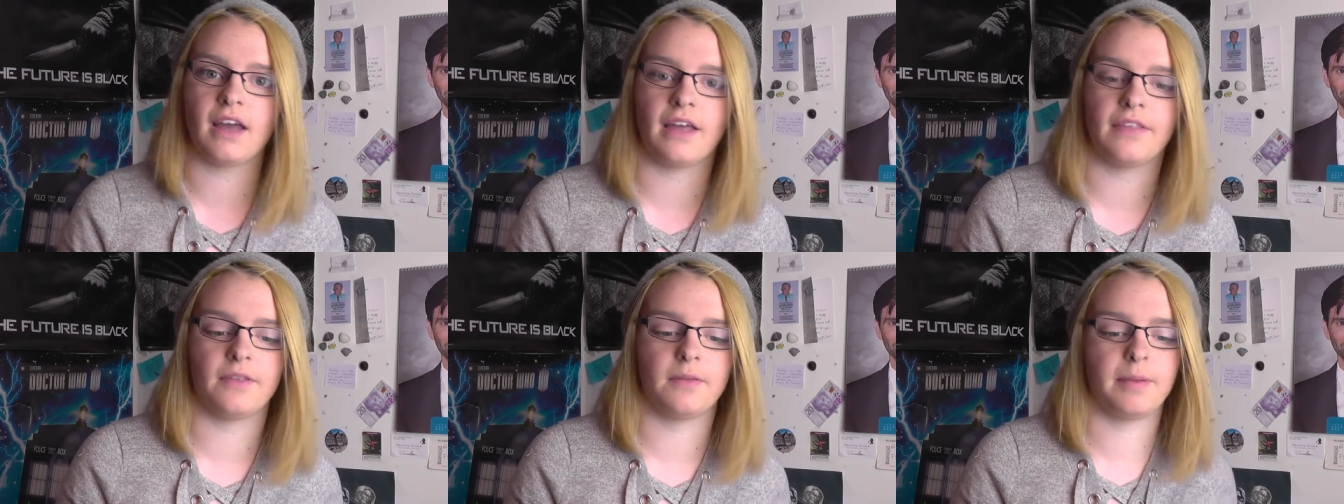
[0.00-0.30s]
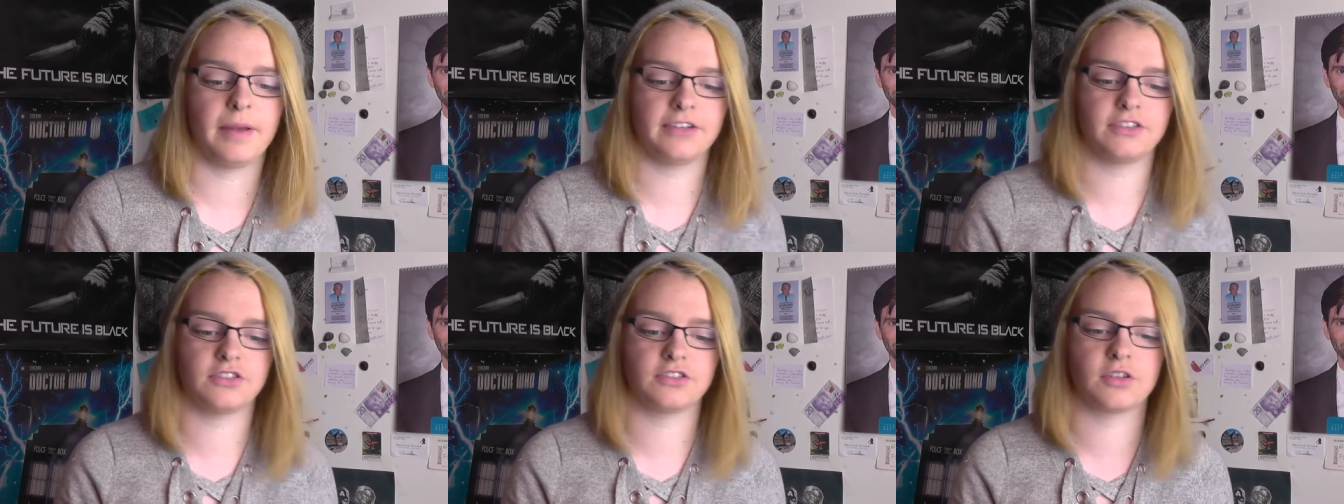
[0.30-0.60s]
and the
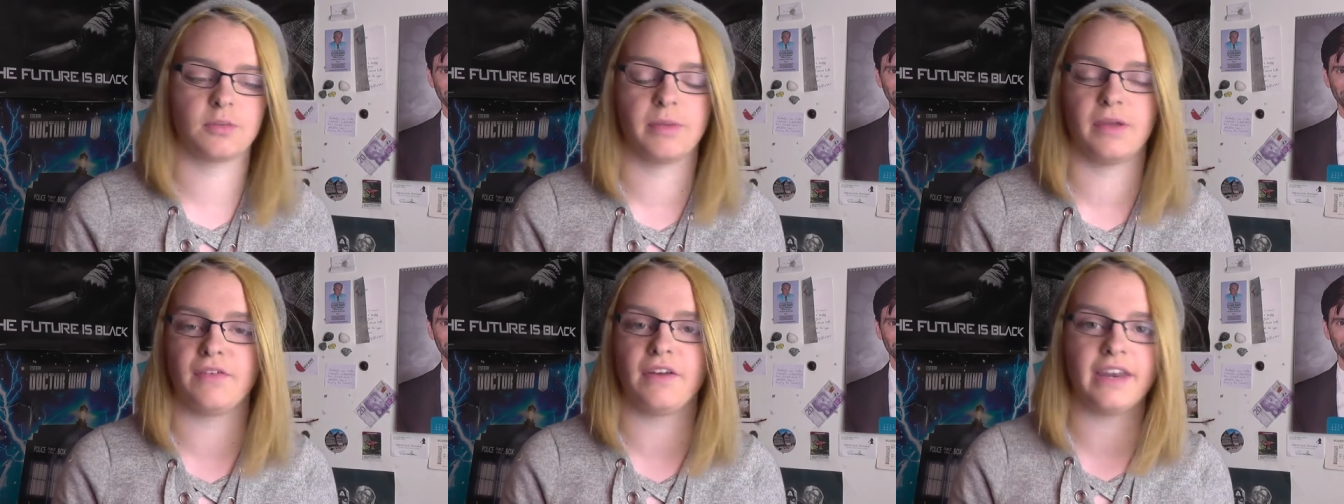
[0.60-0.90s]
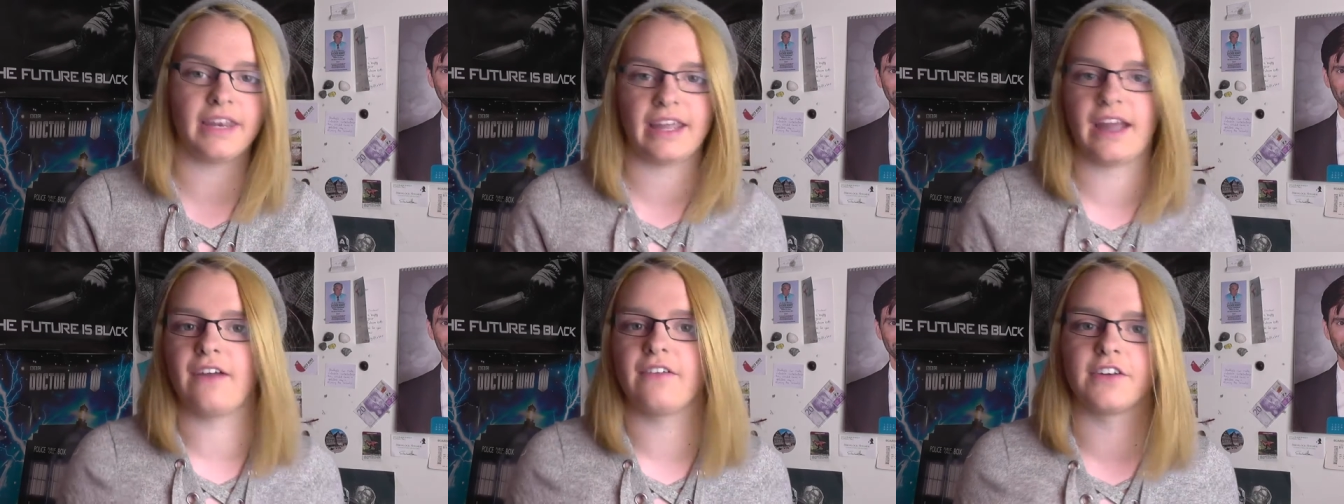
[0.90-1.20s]
pictures can be of
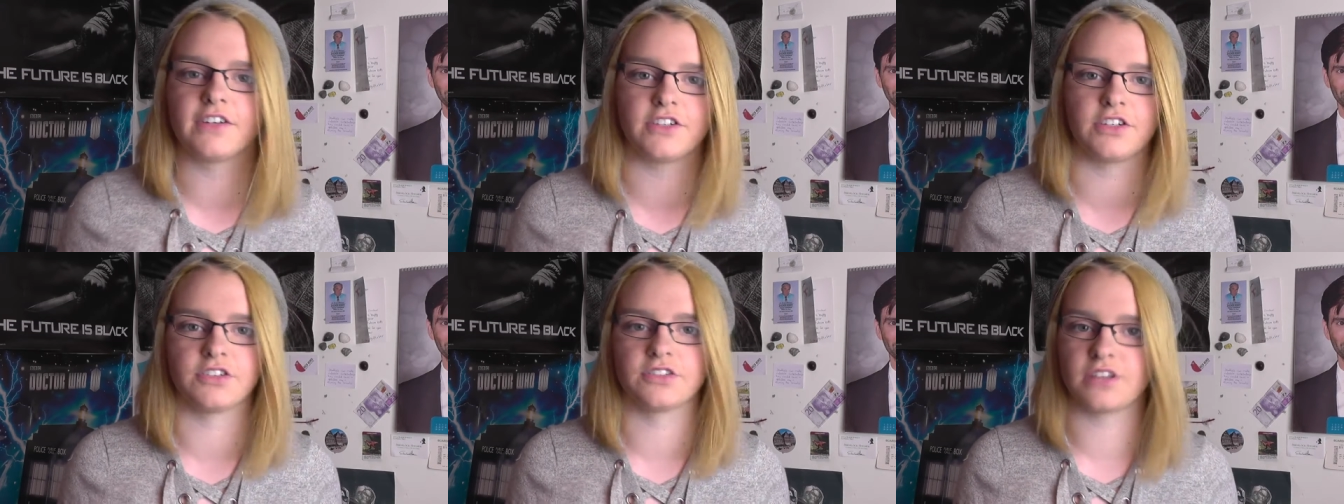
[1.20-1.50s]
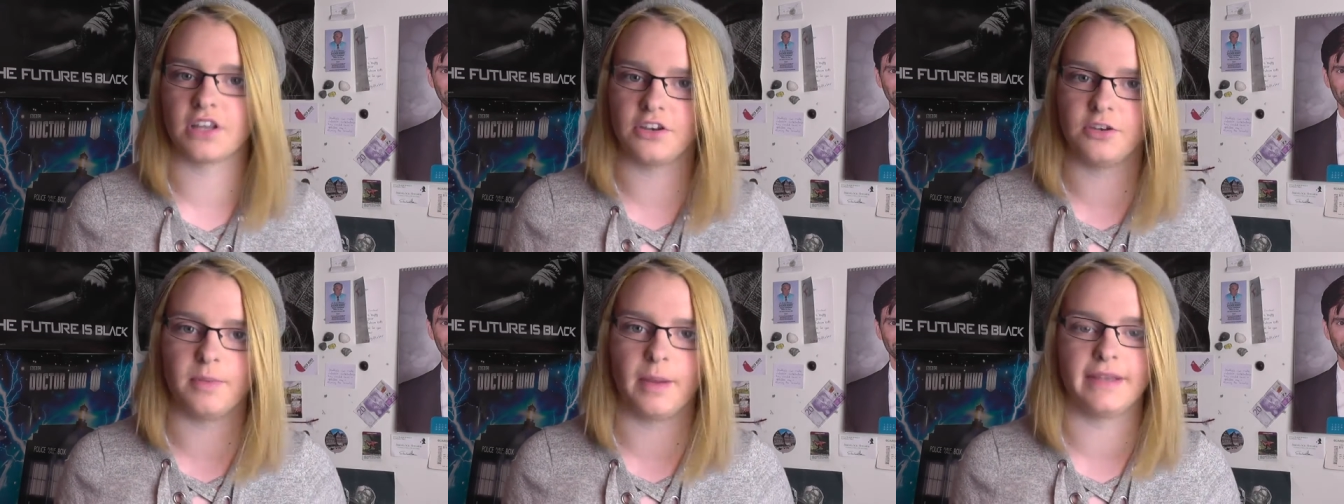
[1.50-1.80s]
any characters,
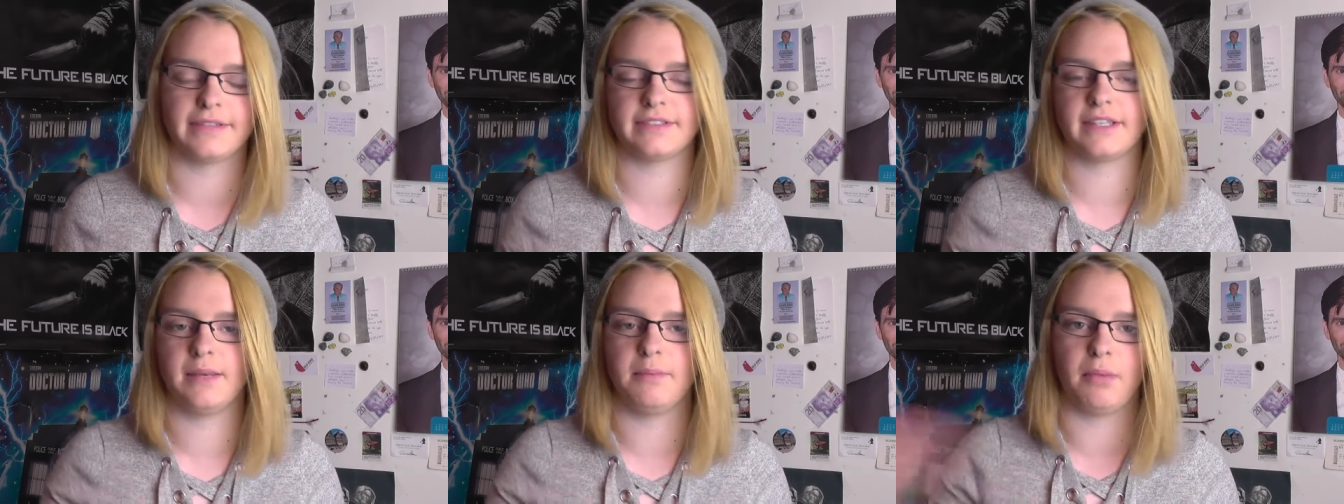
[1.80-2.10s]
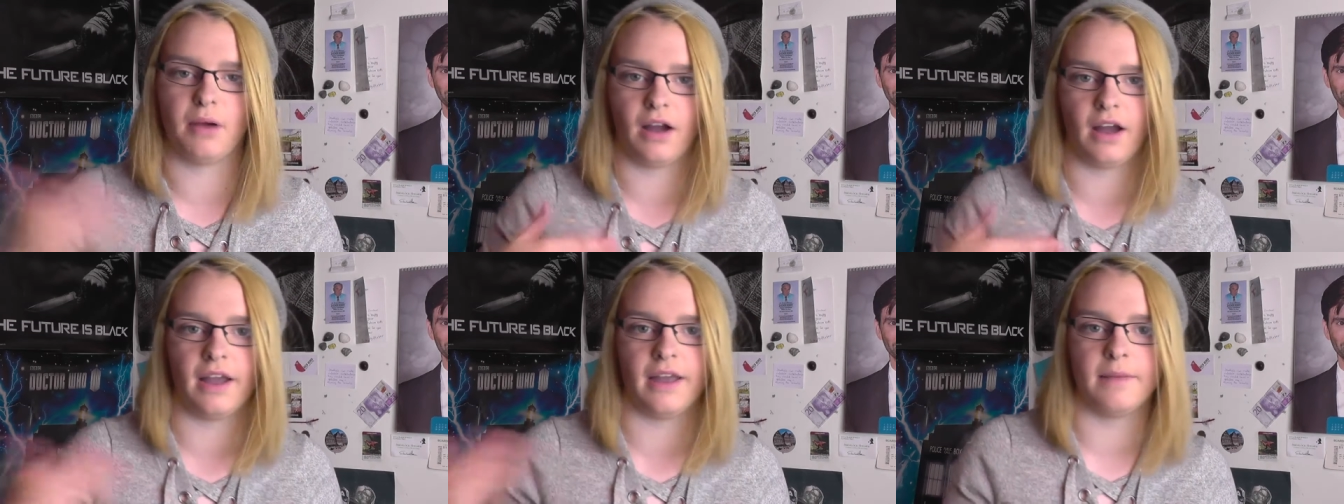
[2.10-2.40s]
and you basically
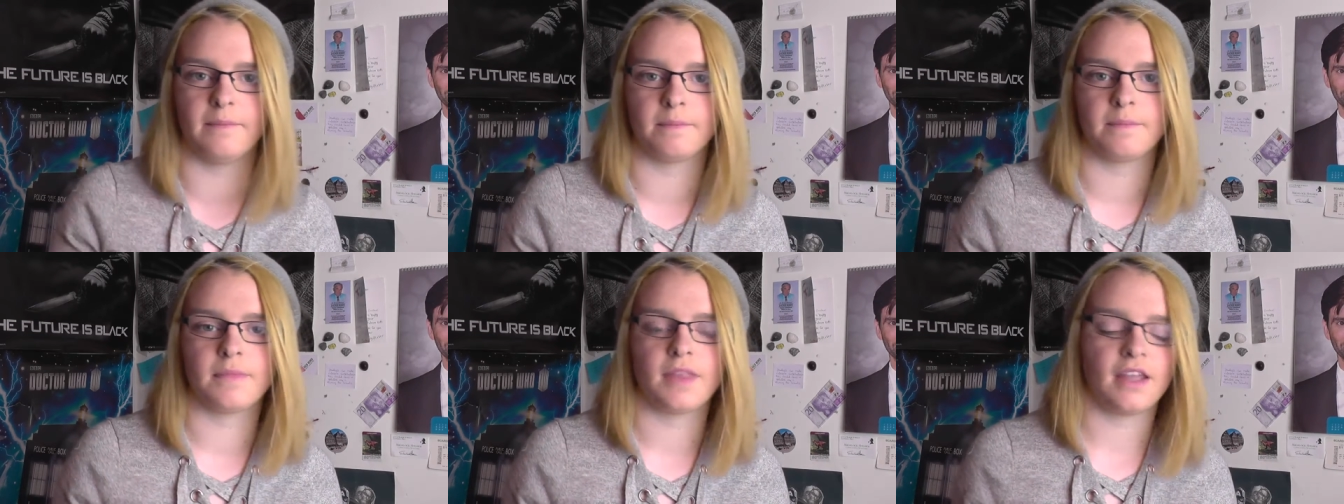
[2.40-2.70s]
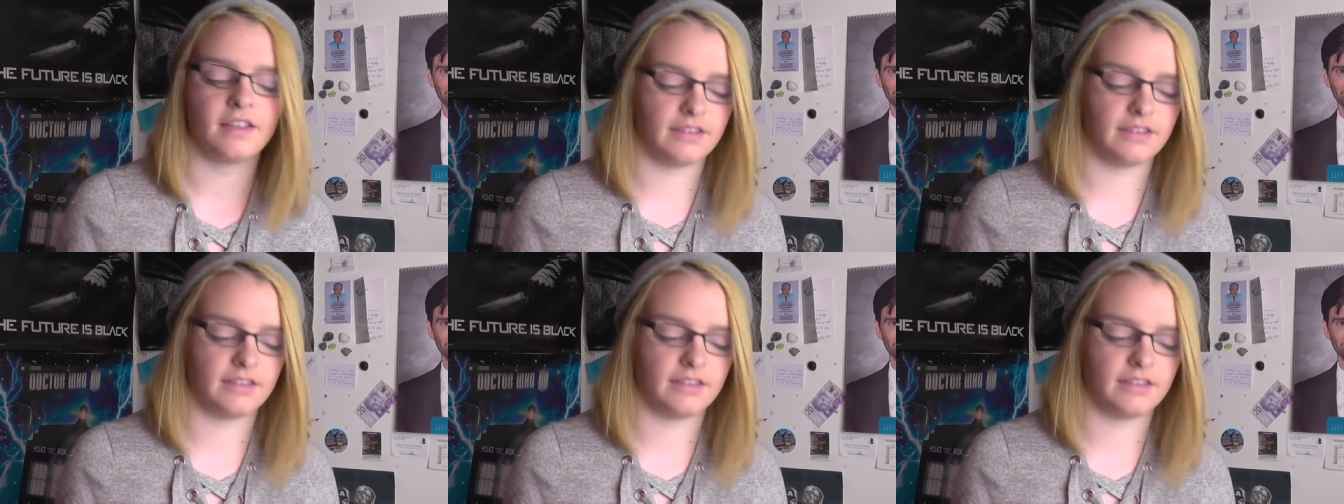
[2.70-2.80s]
buy